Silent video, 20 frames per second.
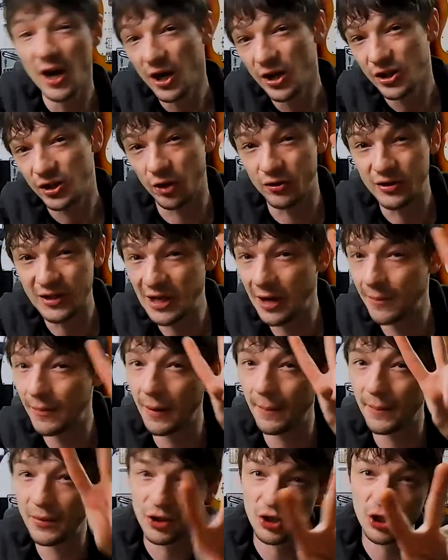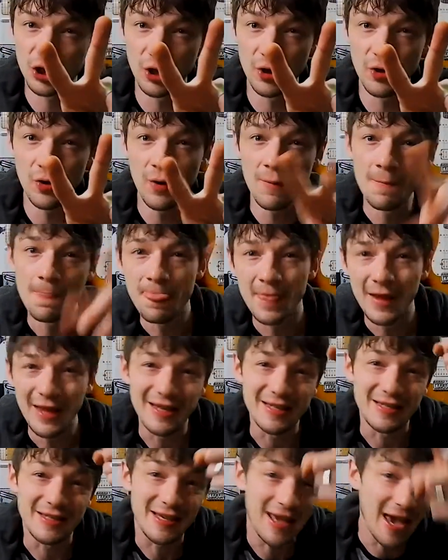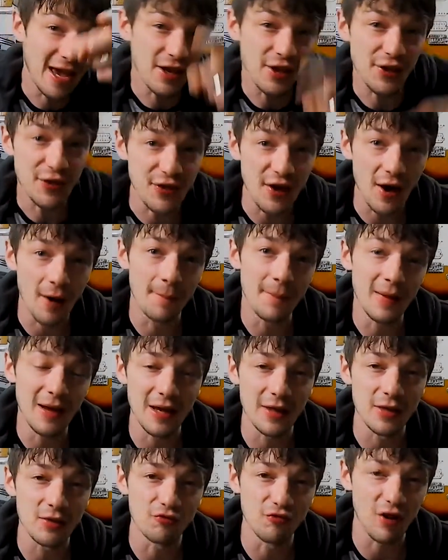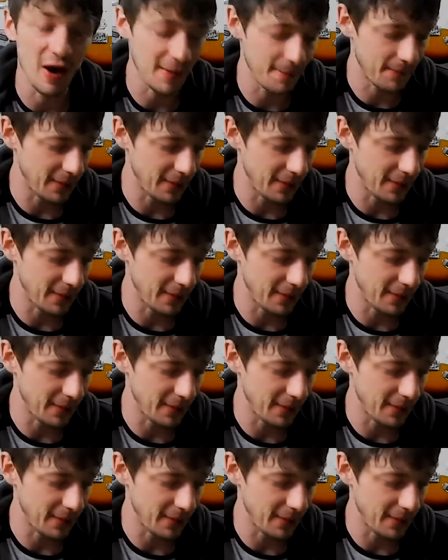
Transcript: So tip number 2 is get your thumb in the right